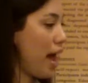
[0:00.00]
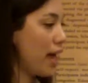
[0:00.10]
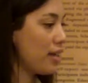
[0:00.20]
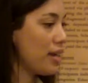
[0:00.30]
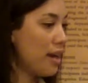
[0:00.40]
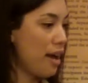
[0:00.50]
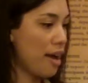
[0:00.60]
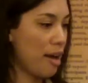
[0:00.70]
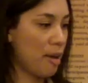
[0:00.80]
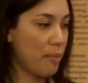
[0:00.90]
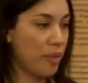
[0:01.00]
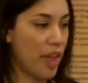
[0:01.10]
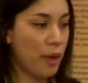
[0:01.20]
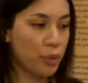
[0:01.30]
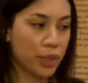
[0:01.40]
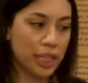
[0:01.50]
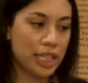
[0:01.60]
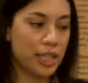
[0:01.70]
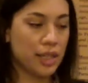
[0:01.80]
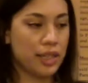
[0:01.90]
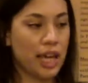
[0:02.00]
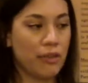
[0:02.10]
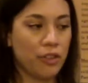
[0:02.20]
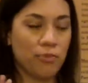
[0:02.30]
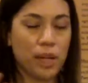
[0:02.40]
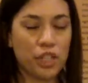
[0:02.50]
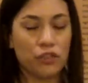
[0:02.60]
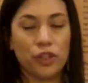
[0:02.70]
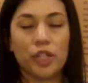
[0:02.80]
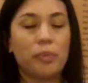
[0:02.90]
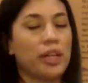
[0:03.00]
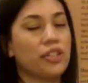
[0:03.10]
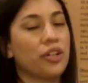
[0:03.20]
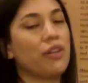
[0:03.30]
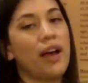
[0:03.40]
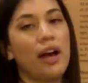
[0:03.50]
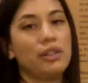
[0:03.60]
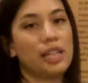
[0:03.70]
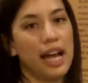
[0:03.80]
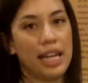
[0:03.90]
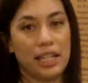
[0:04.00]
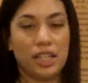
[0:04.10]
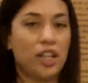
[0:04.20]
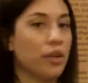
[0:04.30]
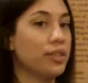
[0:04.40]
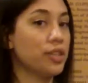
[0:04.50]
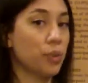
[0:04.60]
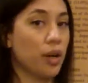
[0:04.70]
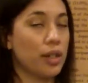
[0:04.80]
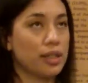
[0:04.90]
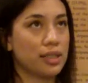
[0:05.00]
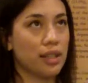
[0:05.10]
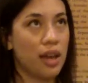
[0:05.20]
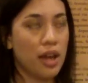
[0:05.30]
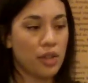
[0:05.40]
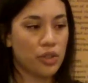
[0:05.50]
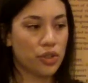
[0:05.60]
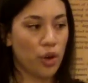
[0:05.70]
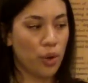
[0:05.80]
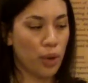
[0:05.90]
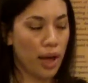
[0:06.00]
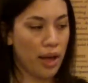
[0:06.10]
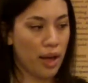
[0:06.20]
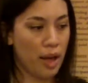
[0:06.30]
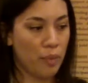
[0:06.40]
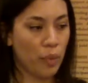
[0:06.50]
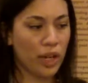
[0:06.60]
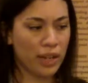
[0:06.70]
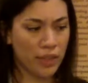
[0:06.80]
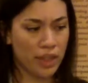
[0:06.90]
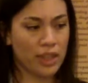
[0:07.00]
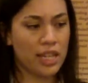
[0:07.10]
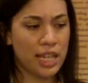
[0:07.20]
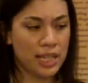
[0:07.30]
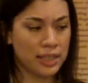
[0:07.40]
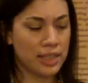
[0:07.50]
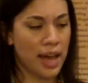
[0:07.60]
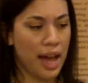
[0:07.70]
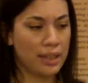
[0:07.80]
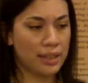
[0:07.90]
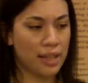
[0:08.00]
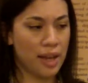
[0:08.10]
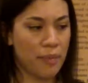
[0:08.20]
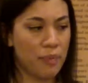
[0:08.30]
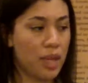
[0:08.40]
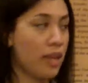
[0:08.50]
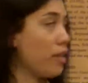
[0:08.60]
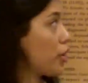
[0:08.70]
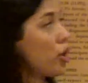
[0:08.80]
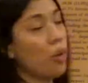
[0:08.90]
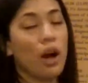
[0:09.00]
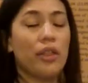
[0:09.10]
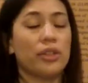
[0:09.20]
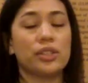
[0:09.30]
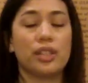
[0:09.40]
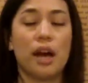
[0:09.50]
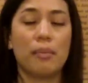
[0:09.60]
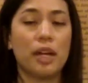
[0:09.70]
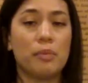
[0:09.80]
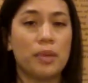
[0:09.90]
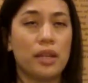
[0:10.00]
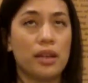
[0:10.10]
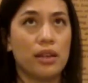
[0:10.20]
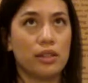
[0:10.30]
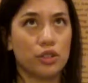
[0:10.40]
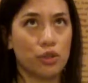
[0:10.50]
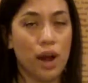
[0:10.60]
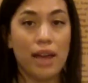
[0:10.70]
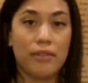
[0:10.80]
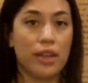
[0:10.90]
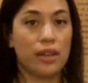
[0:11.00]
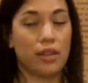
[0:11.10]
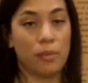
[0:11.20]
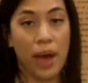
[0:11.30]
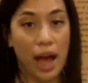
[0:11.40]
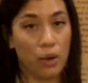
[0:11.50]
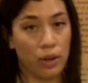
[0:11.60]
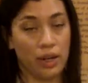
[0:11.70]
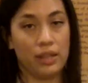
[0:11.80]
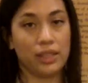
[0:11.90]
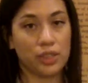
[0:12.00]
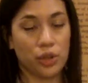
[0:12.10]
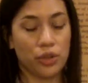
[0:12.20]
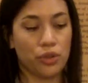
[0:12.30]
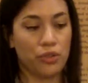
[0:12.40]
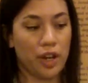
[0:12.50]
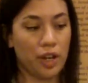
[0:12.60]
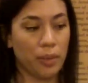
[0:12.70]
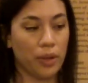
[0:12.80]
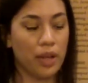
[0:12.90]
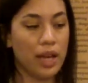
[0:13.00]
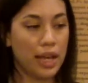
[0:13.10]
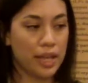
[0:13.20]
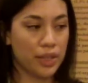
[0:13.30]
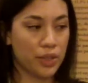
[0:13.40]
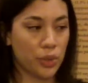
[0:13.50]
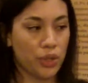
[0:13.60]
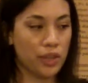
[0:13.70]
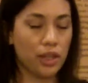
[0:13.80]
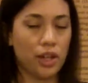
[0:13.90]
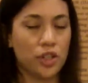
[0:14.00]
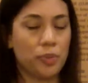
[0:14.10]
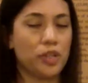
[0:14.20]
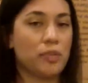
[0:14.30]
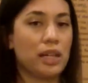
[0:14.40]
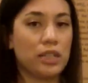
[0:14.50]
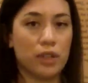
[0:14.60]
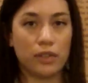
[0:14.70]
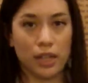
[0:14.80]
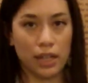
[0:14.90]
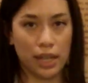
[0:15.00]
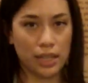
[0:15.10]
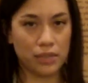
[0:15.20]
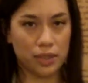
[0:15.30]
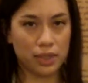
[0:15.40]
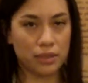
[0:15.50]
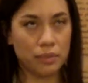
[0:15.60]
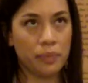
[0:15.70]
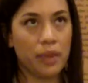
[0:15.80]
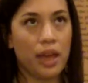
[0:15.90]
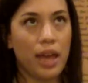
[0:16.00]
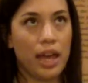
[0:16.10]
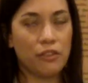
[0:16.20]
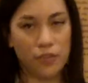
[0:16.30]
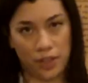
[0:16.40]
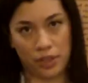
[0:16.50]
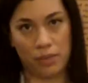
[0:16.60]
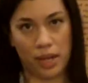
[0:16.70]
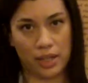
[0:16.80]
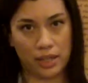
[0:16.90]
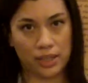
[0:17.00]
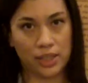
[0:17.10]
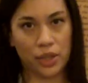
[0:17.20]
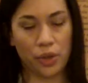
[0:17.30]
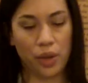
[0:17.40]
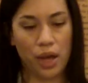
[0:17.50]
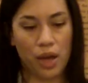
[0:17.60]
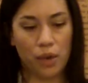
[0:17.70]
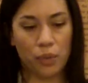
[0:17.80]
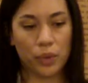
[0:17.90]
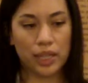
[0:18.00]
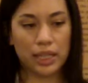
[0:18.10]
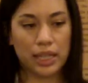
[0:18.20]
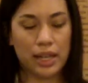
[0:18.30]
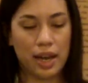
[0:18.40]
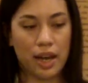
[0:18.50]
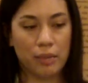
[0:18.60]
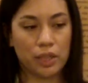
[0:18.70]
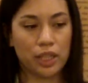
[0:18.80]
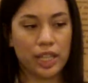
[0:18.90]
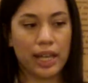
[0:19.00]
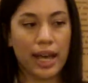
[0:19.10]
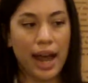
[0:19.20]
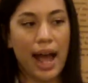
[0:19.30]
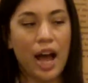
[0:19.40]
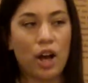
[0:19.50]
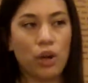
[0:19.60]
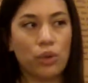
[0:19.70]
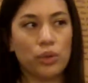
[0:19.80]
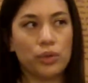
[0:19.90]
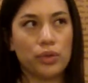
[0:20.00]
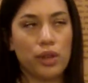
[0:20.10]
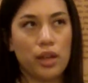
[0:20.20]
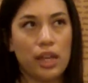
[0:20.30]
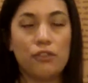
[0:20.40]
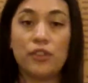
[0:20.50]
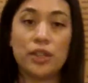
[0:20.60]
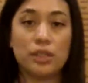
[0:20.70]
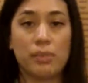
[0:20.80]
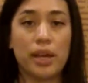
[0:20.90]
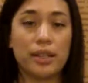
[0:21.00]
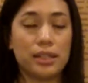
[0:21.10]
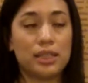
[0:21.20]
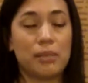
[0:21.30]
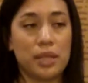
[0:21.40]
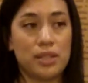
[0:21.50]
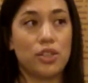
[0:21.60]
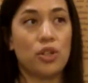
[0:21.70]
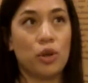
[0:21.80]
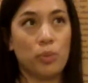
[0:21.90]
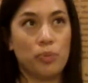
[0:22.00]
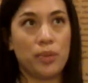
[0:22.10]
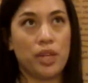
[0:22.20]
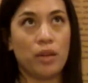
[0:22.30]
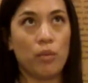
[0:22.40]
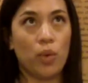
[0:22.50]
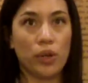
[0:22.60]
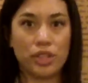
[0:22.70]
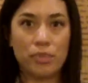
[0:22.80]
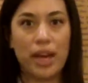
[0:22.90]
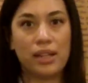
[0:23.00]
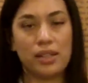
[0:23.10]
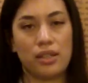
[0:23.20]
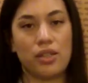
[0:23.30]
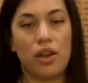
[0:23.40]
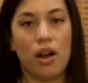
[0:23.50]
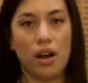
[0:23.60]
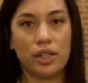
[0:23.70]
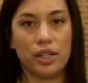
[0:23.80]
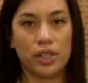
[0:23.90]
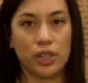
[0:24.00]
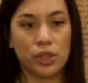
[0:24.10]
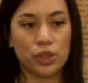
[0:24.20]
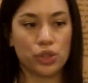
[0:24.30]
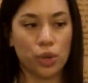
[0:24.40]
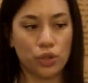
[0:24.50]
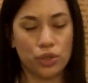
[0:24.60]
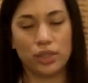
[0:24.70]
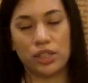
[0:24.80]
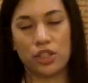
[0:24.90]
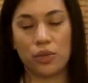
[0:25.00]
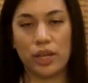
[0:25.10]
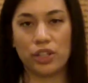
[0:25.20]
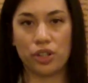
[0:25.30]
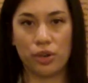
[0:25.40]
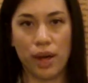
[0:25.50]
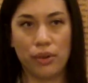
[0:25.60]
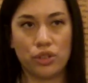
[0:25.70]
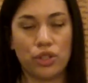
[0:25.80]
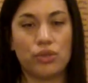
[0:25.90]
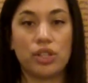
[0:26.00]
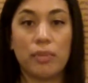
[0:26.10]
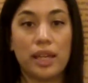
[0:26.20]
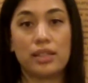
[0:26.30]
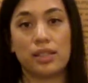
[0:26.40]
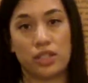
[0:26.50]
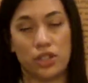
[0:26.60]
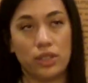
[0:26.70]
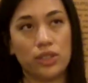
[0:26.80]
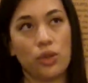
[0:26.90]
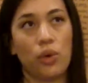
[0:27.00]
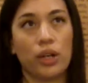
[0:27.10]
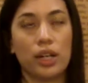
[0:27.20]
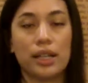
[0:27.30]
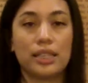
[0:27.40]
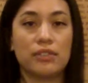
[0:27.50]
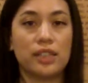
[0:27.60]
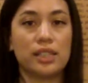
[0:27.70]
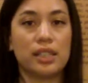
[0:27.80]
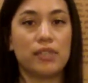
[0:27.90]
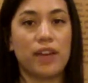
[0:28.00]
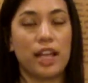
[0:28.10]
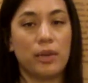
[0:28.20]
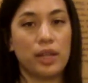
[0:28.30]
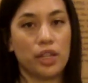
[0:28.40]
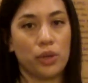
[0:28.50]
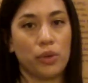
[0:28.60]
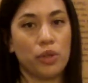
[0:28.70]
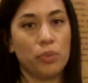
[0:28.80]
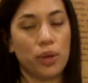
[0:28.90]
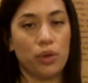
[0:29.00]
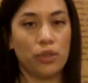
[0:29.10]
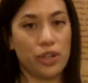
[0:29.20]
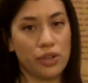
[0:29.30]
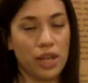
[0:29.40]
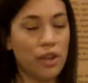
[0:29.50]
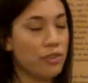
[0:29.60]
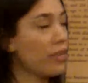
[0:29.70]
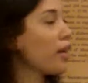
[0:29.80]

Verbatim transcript: that um, that really gave a much fuller picture of how diet adherence works. So um, one of the things that um, me and the co-authors thought might be driving the power in this cultural variable is sort of the larger perspective of collectivism and field dependence. So really um, looking at how in field dependence, that means, you know, being more dependent on the social situation around you to make decisions, or collectivistic, valuing the group over yourself.